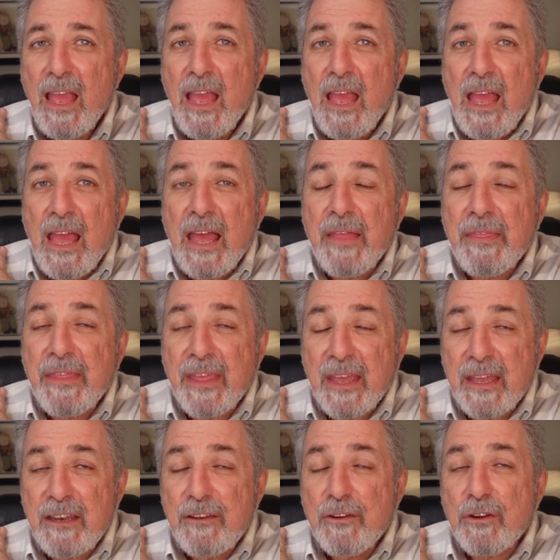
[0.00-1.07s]
And
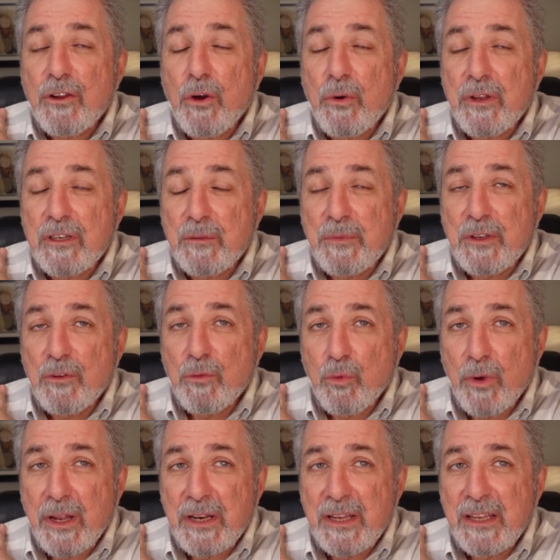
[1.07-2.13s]
then you're going to be
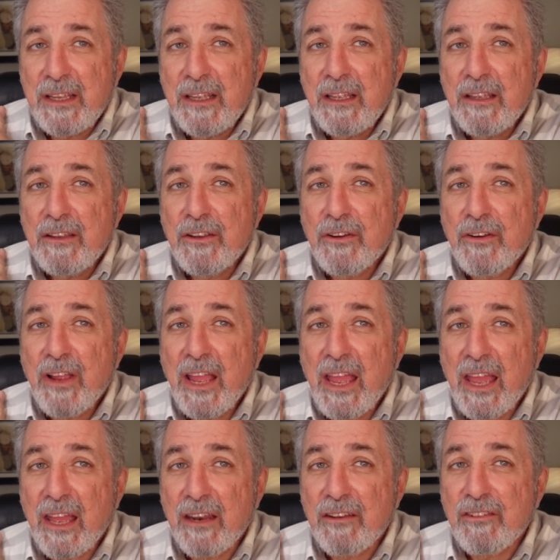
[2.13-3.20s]
running your
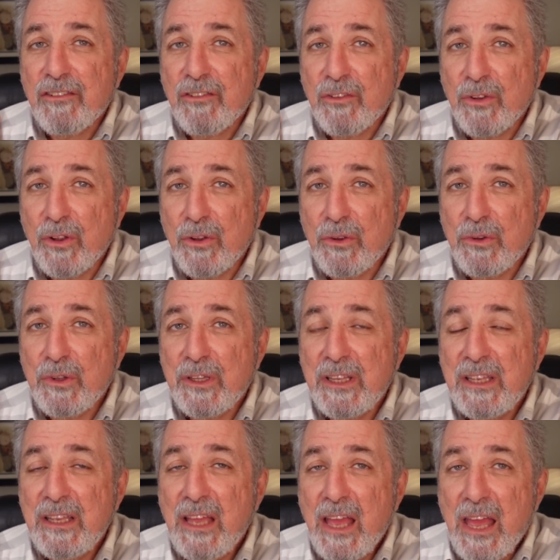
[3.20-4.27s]
hand
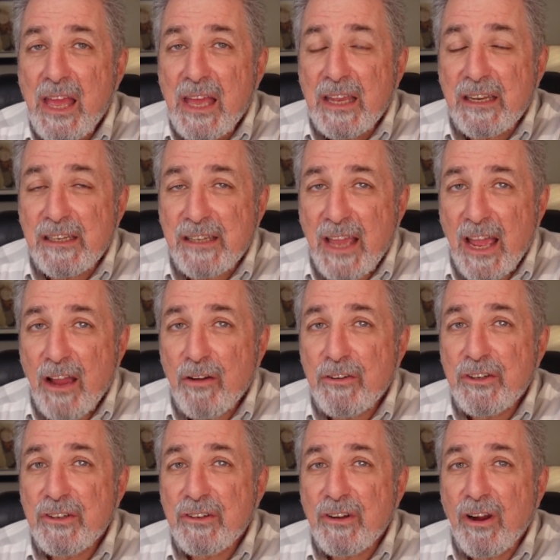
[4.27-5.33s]
slowly down
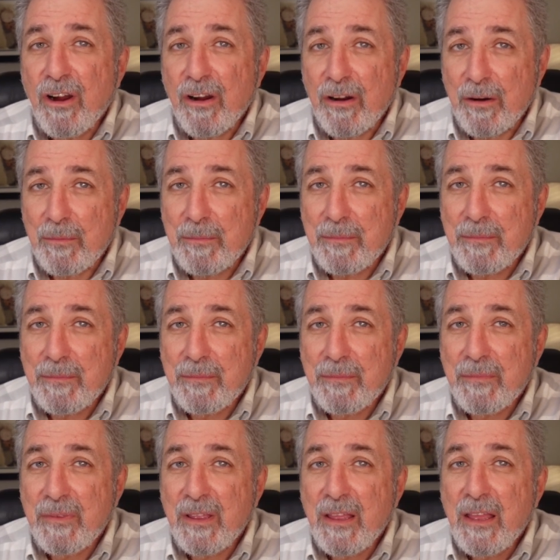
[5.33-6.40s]
your arm,
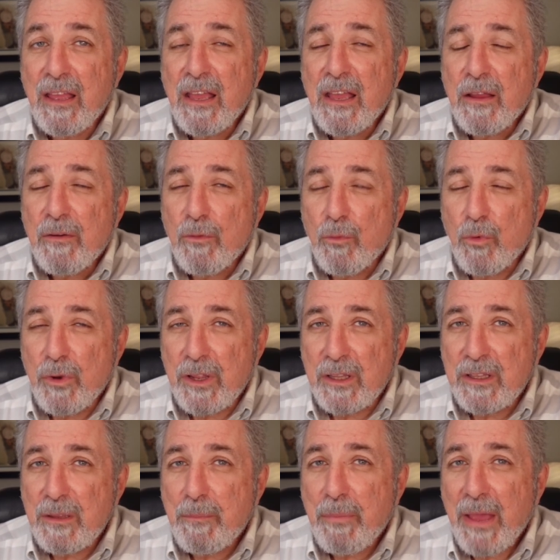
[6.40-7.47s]

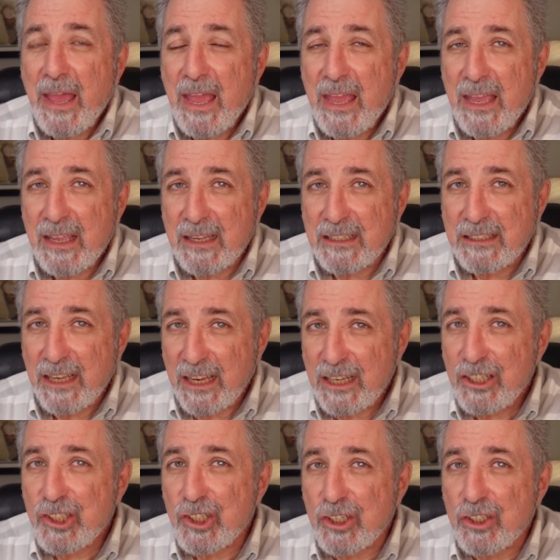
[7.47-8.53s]
really paying
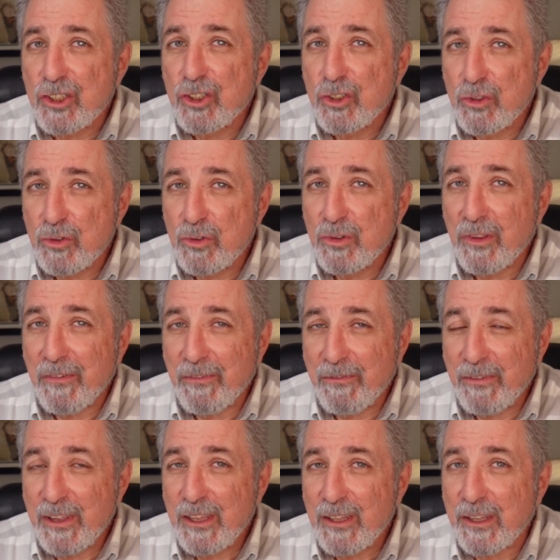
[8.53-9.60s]
attention to the
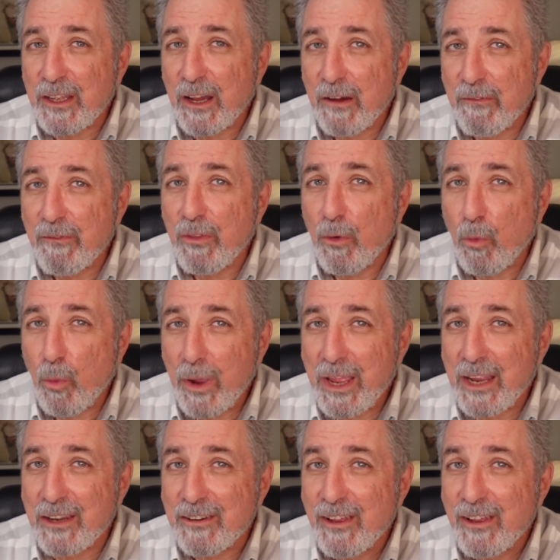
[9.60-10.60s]
feeling of the weight